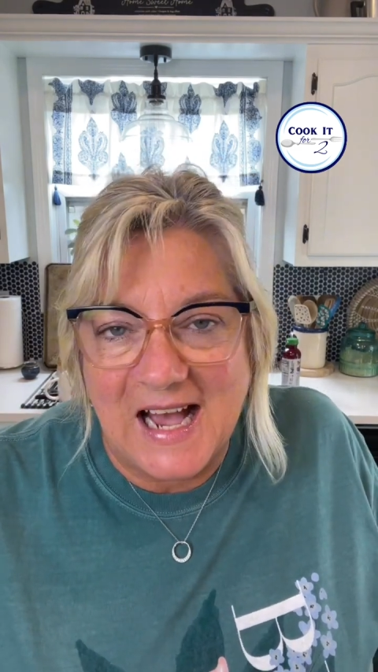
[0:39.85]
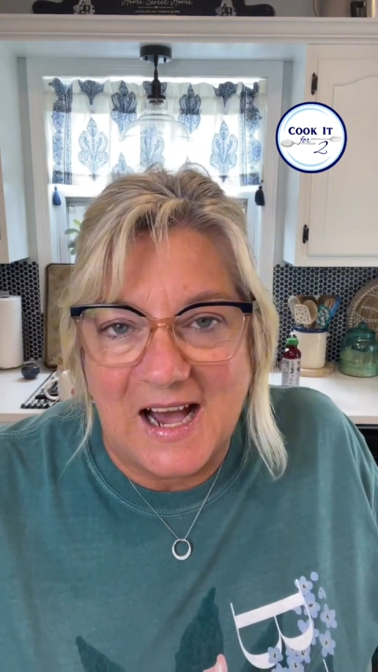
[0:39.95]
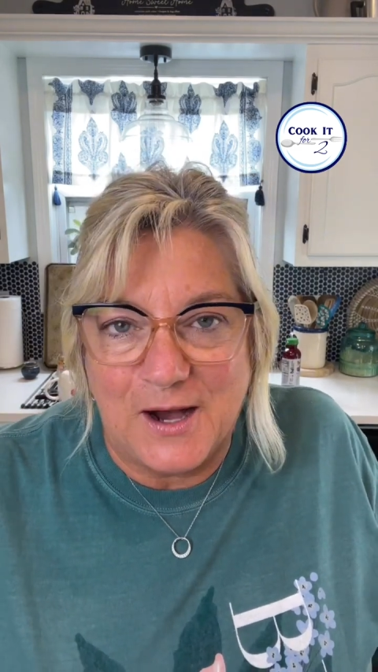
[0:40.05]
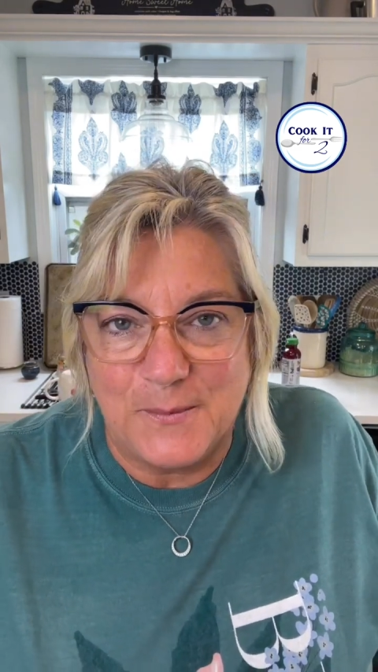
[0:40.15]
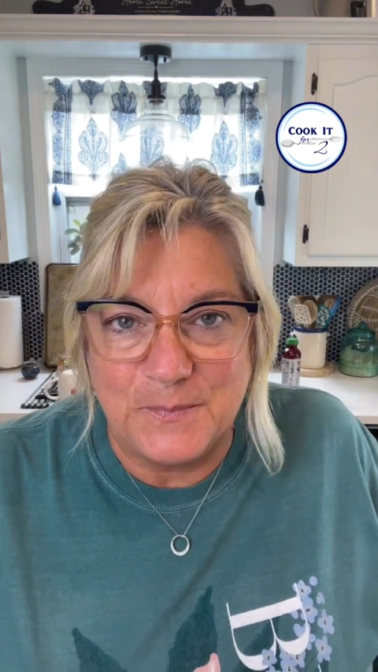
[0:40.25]

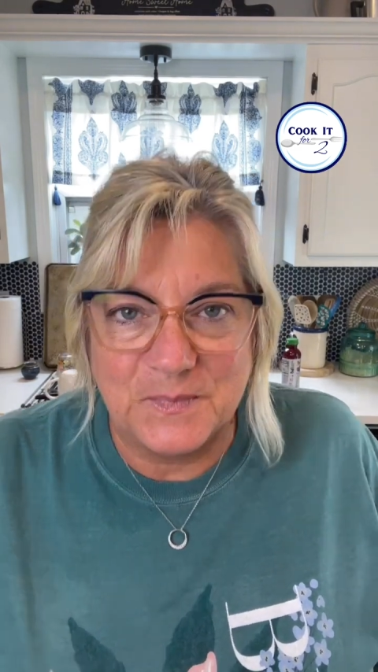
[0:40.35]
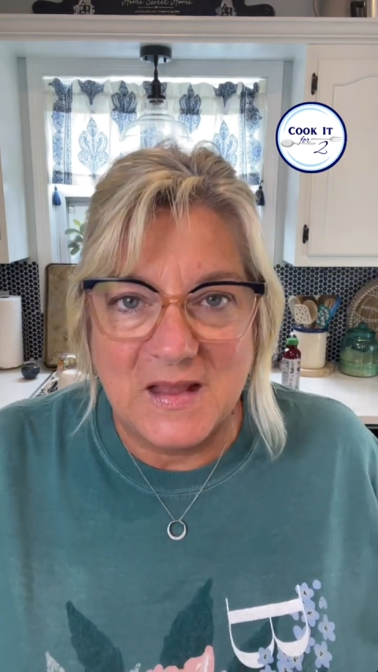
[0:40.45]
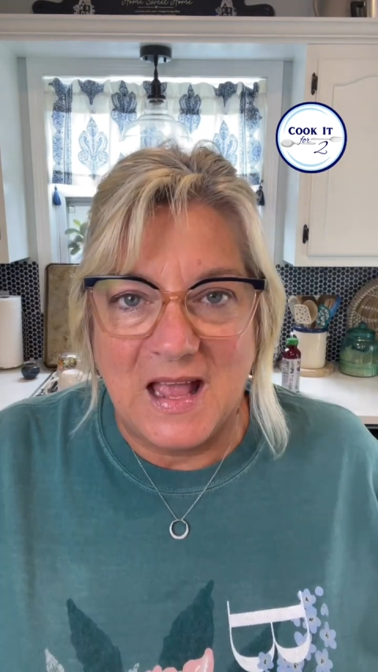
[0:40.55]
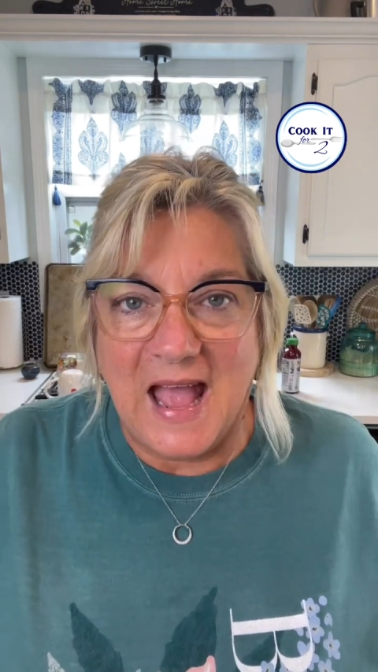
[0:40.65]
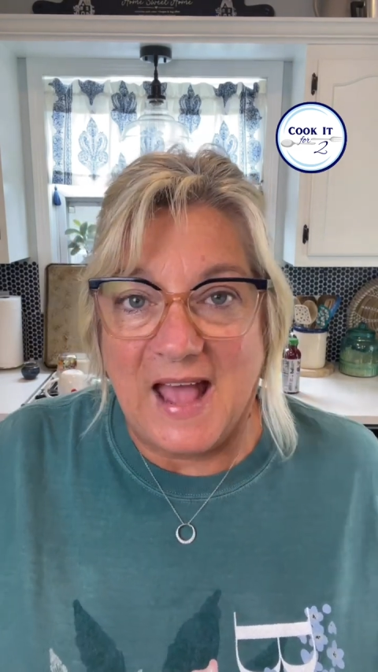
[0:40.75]

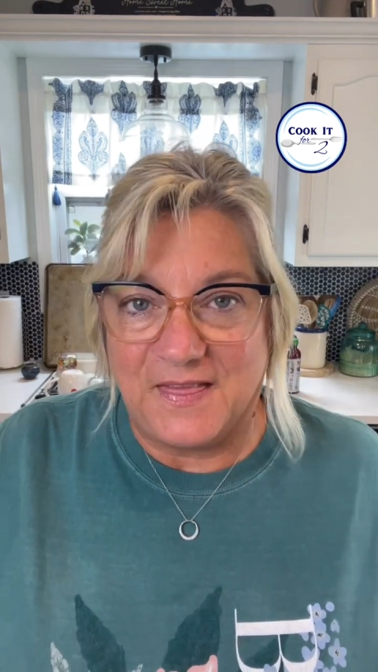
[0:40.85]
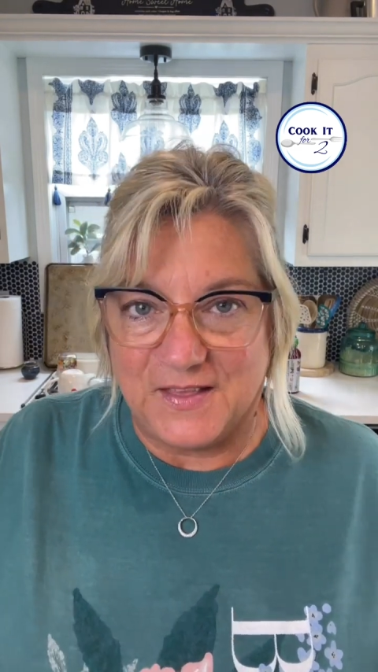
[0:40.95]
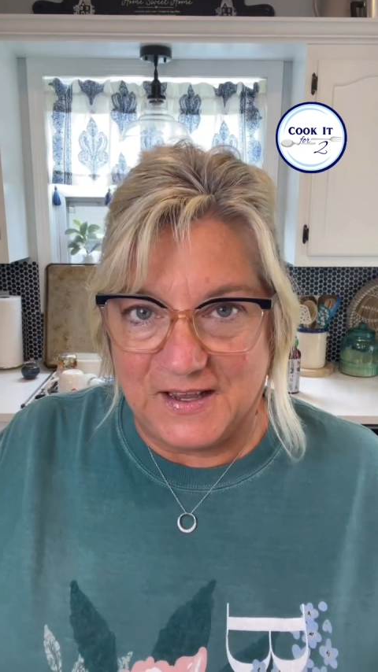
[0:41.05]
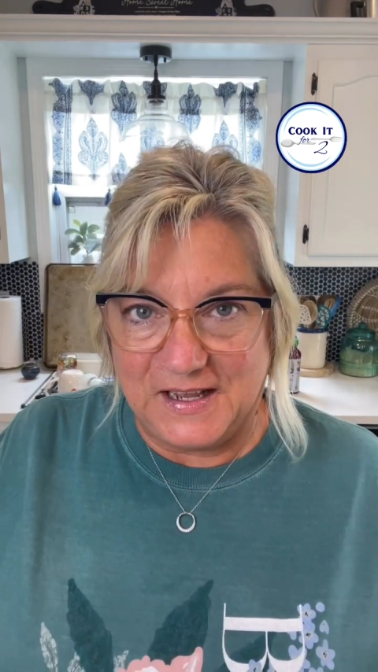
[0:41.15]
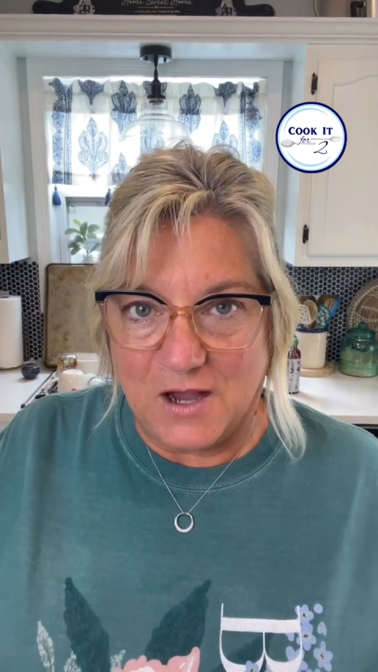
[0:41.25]
at
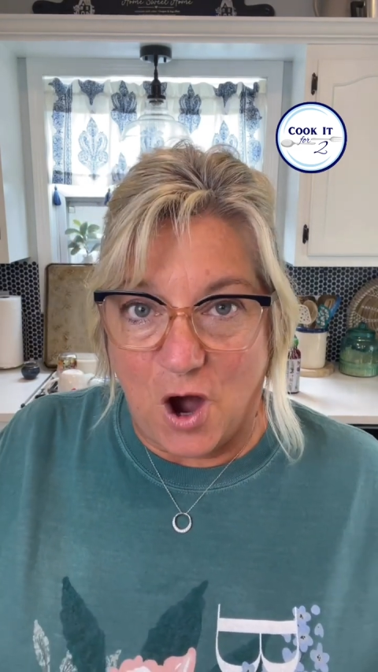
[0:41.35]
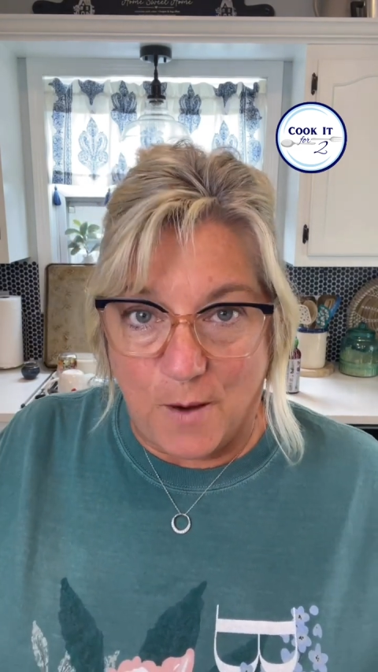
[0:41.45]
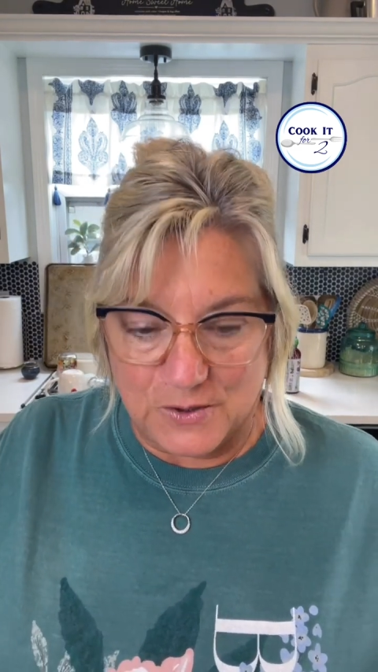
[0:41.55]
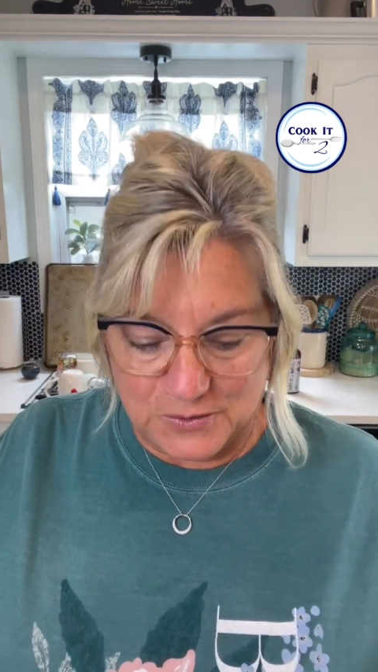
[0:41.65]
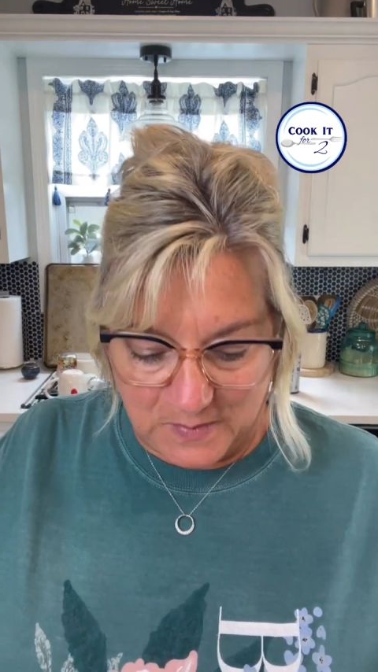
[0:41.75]
the
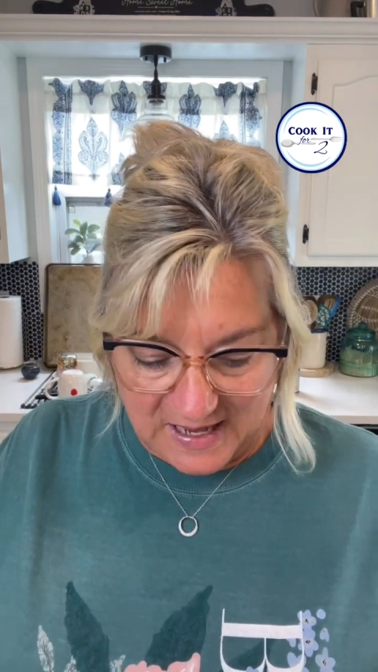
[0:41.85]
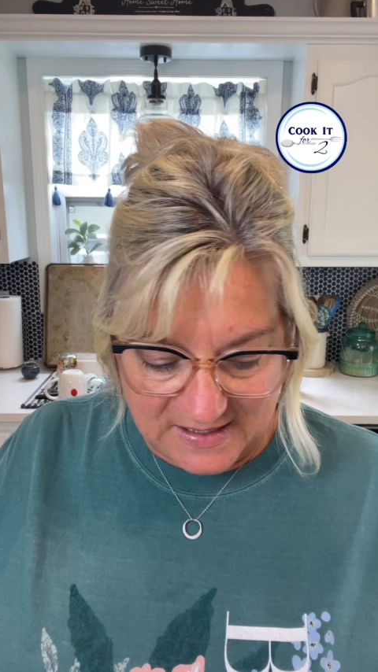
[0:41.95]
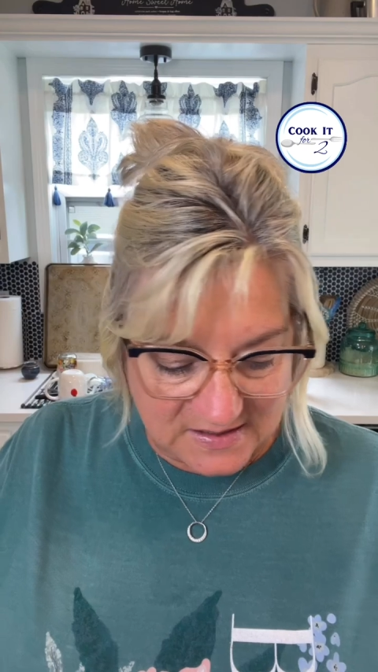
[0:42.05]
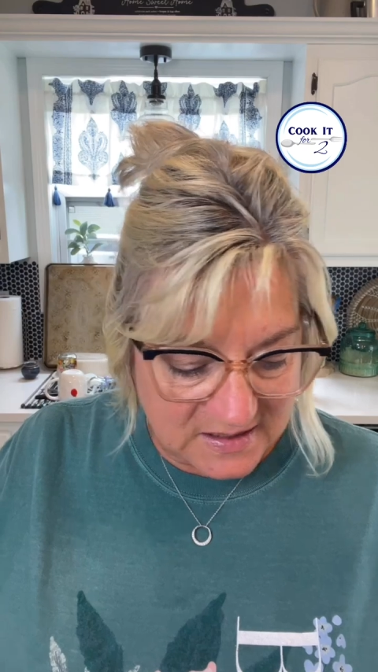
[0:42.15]
Amish place.